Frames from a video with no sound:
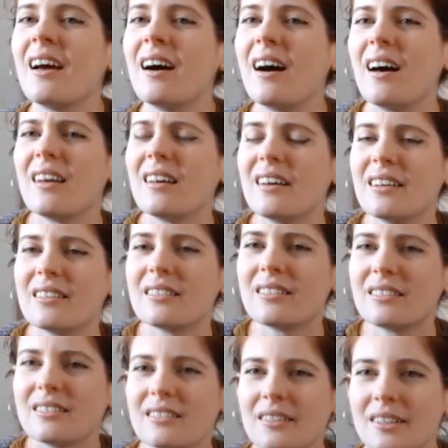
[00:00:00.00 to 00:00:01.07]
I learned,
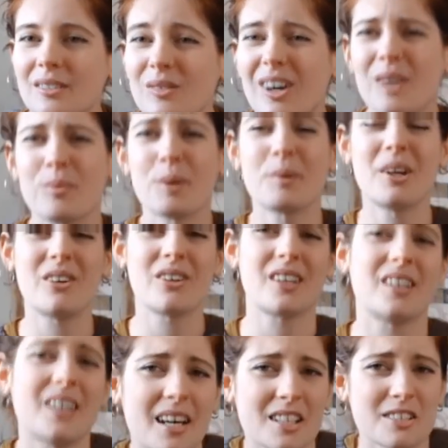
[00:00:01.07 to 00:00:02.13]
well, probably longer than
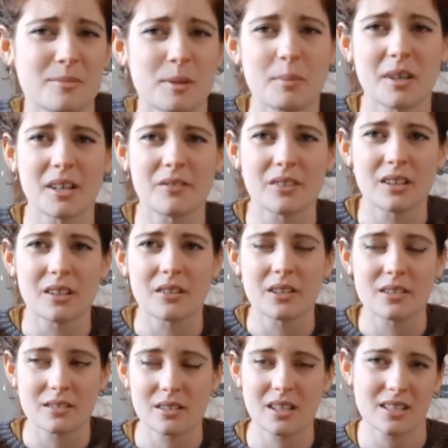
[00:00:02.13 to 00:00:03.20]
that, to be perfectly
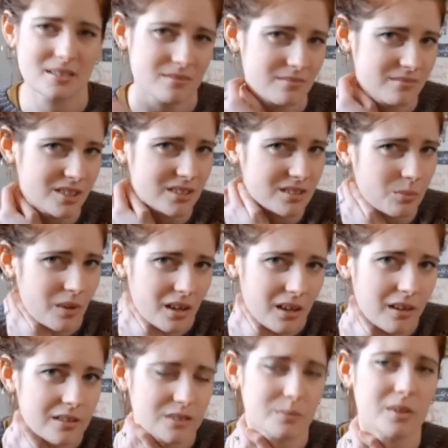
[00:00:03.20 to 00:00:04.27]
honest. I used to make
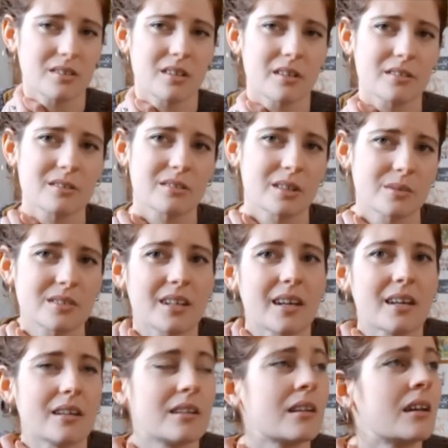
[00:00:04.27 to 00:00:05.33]
clothes for my dolls when I was a
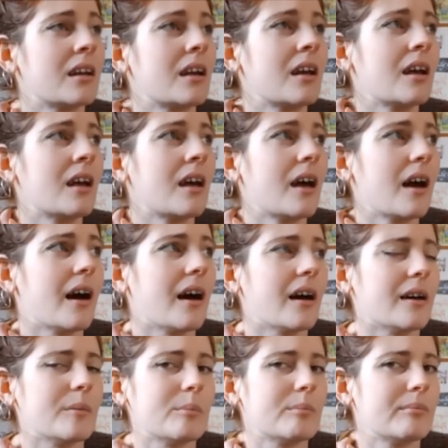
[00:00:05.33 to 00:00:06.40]
kid.
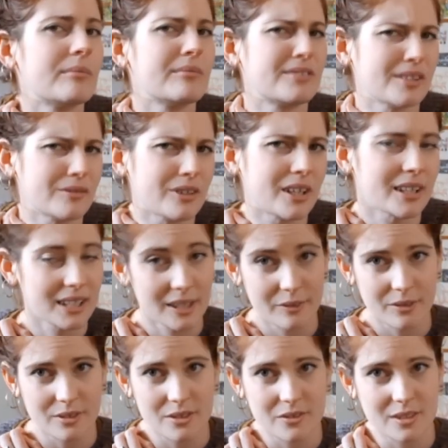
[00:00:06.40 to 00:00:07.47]
to varying
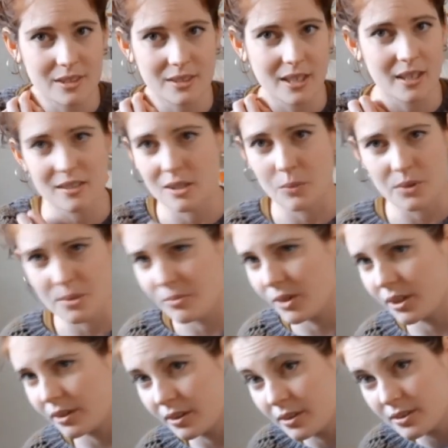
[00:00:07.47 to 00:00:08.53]
levels of success. I wasn't very
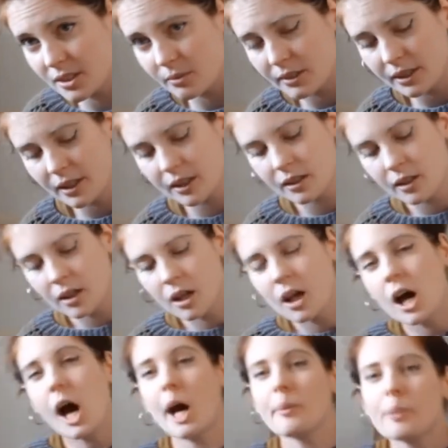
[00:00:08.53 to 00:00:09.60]
good at sewing then.
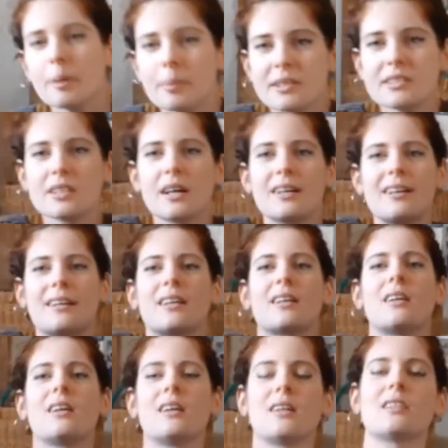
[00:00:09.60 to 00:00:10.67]
I probably started learning in
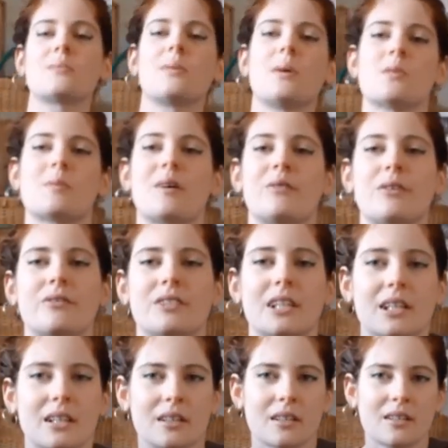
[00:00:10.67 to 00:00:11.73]
earnest when I was about 15.